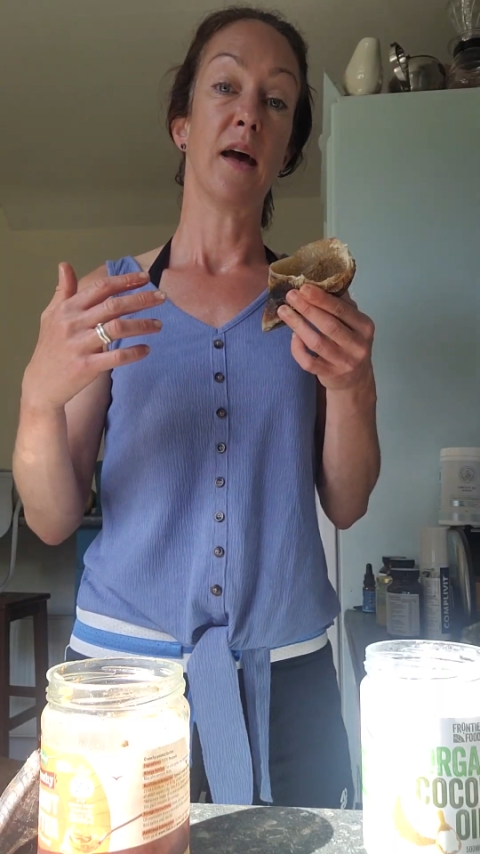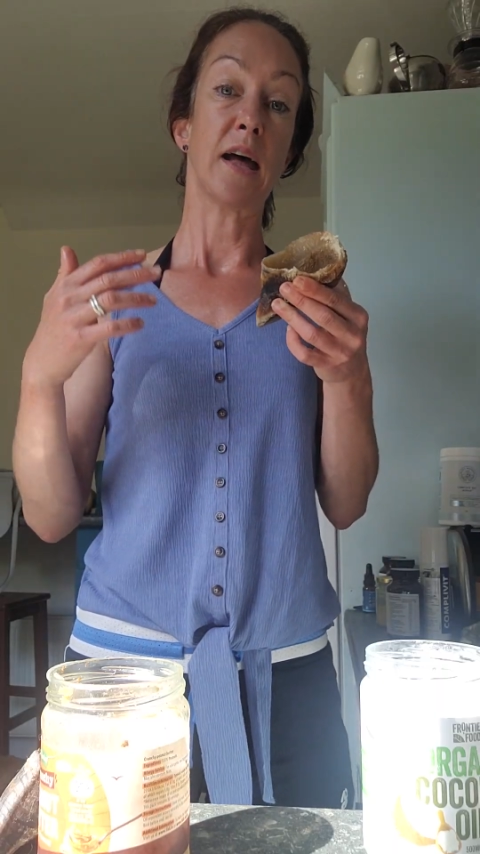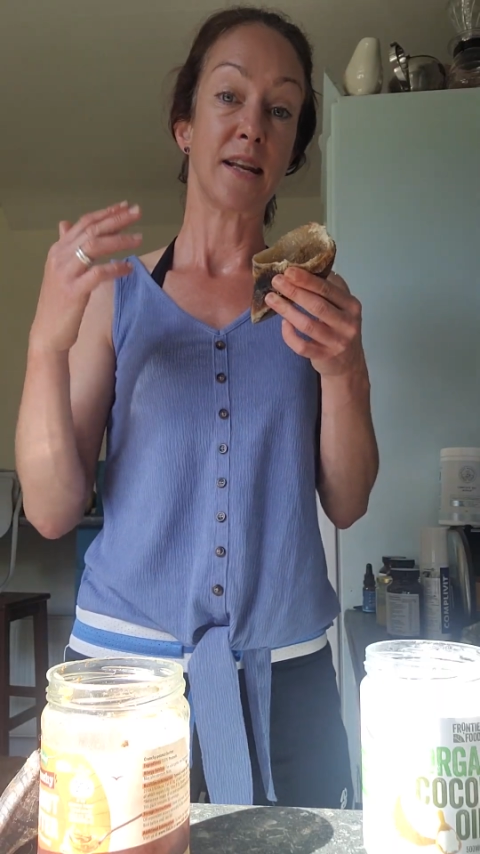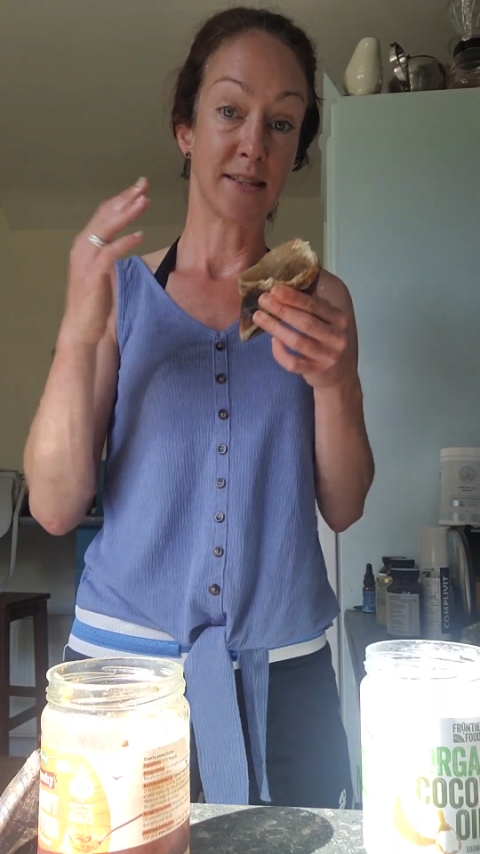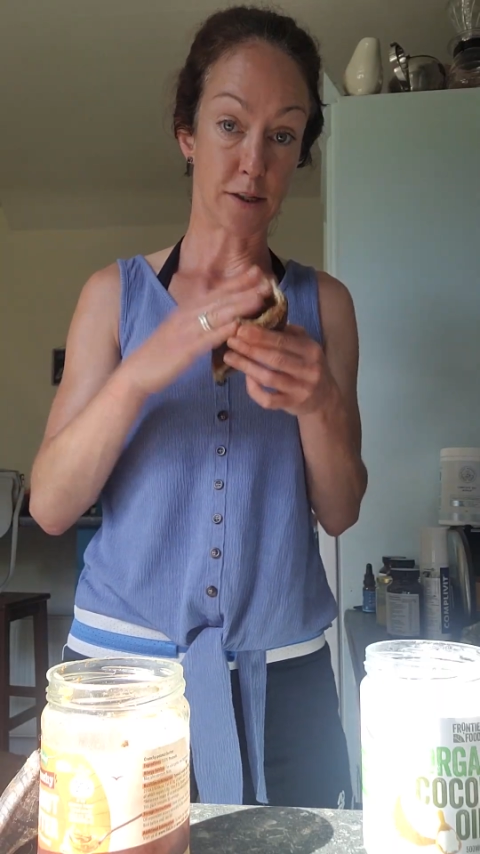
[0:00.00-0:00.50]

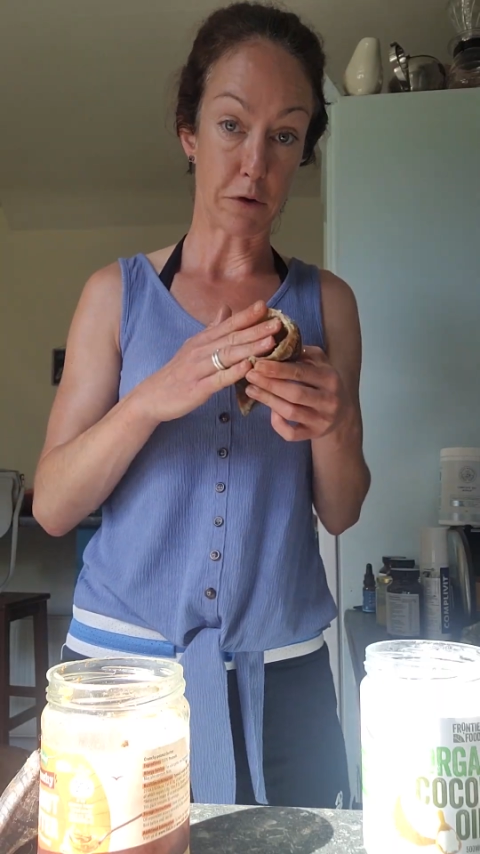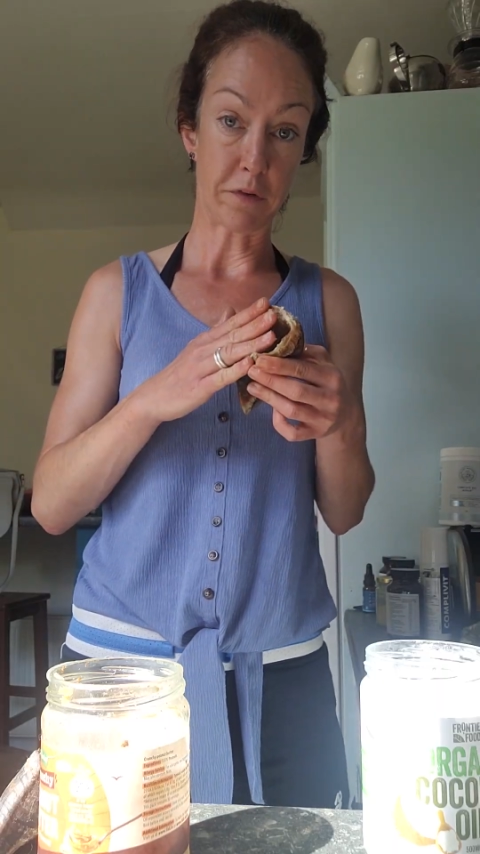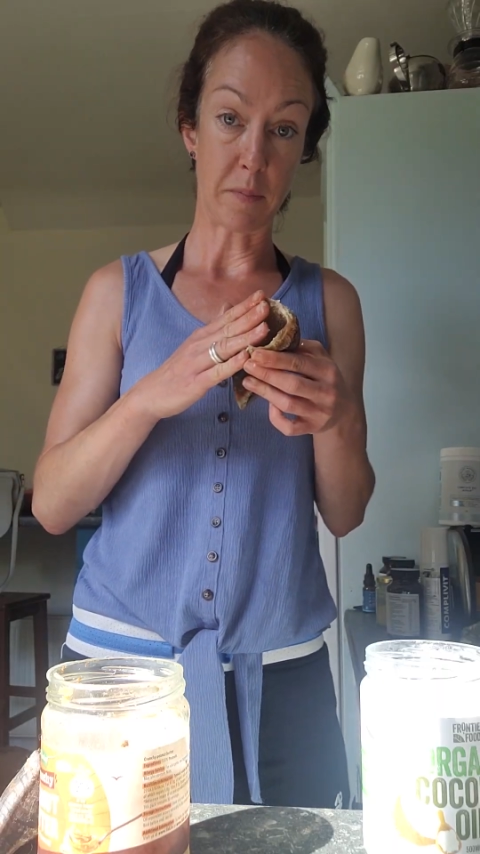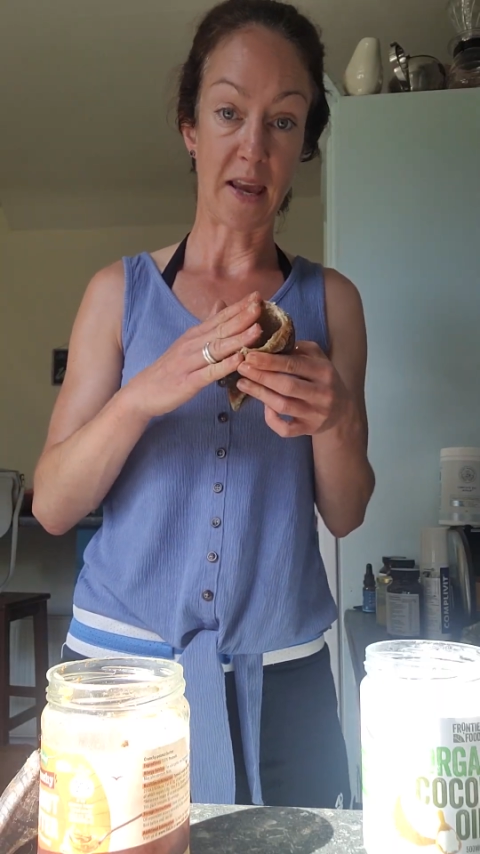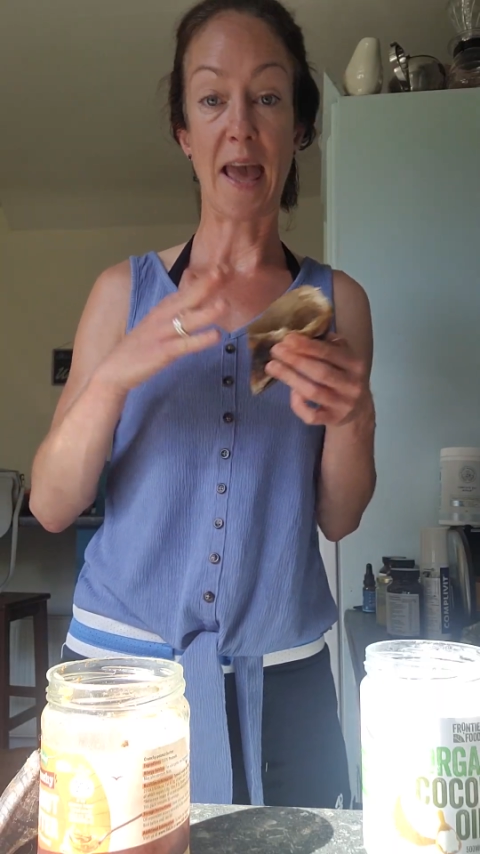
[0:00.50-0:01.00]
and stuff
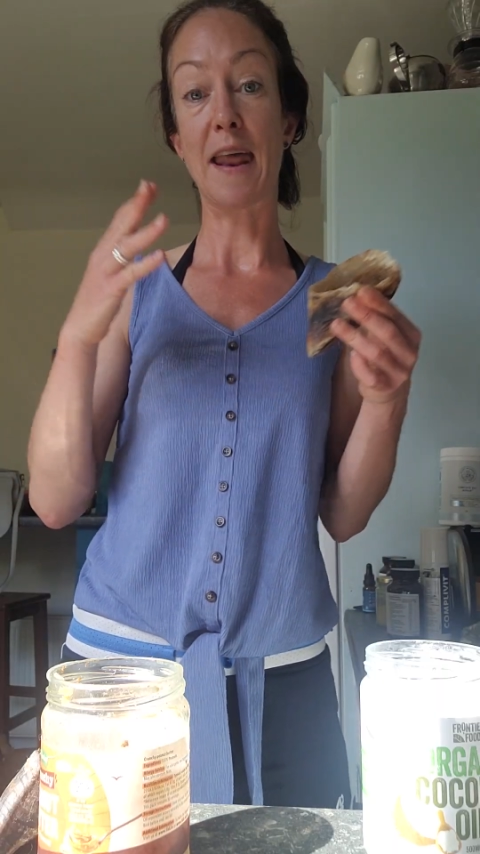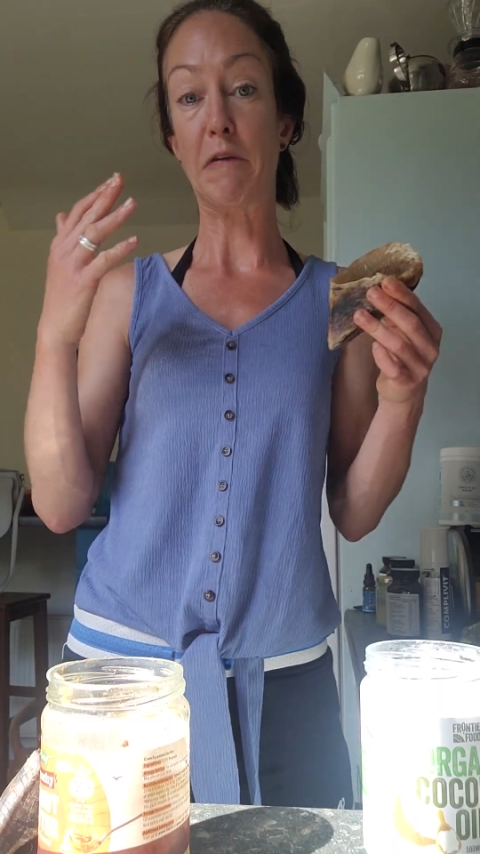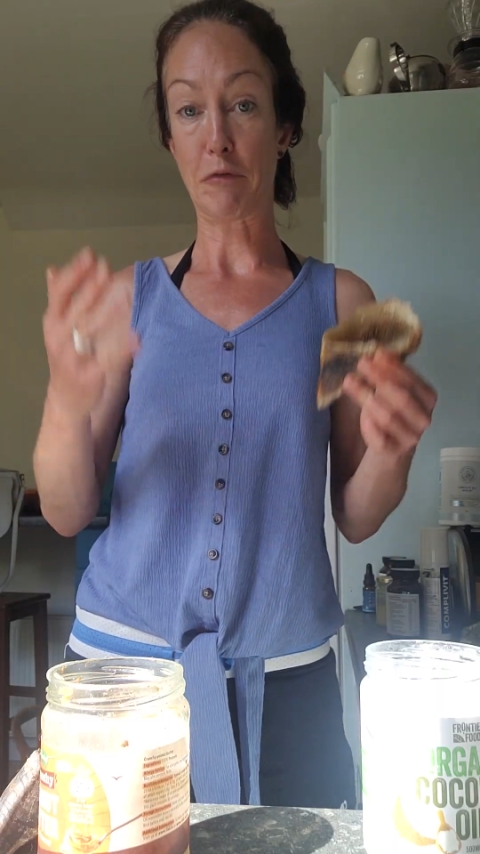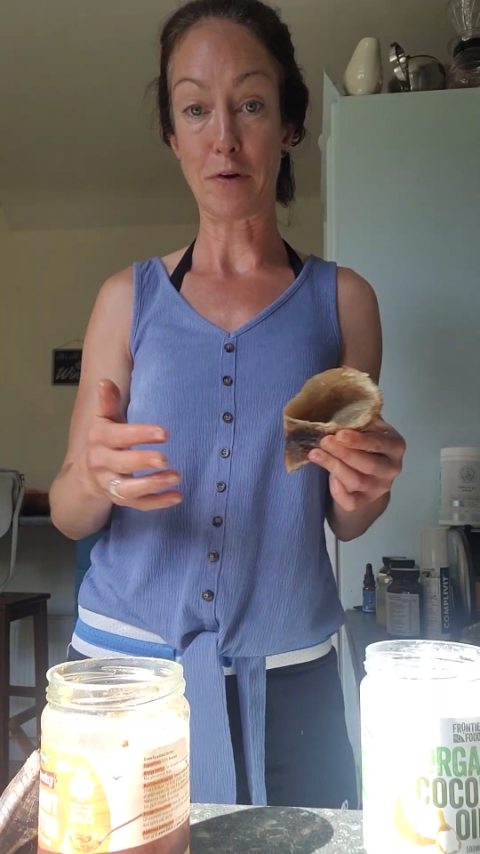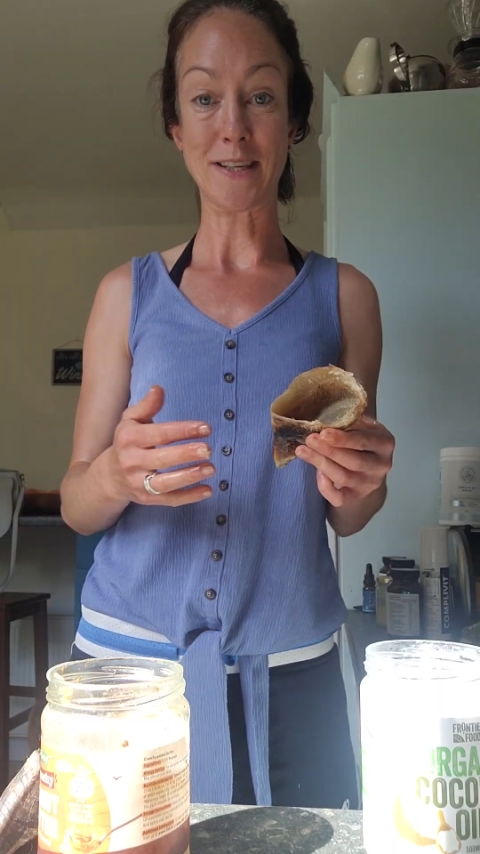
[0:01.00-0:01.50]
them again
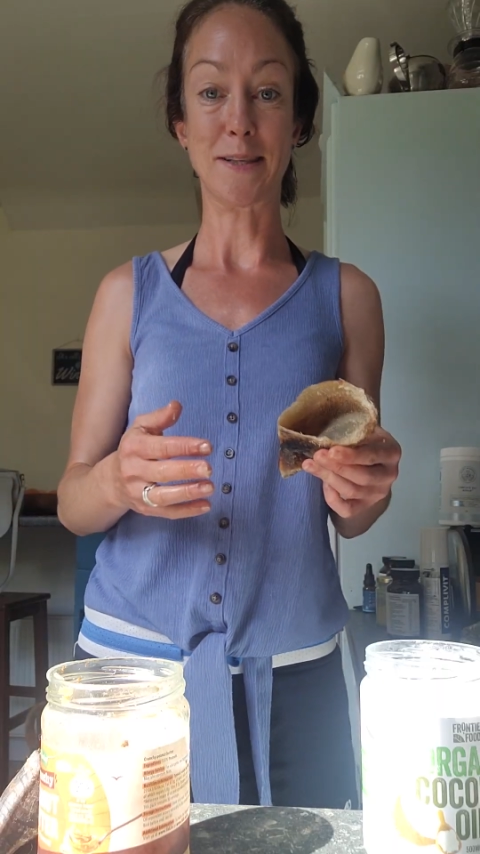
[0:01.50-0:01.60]
and freeze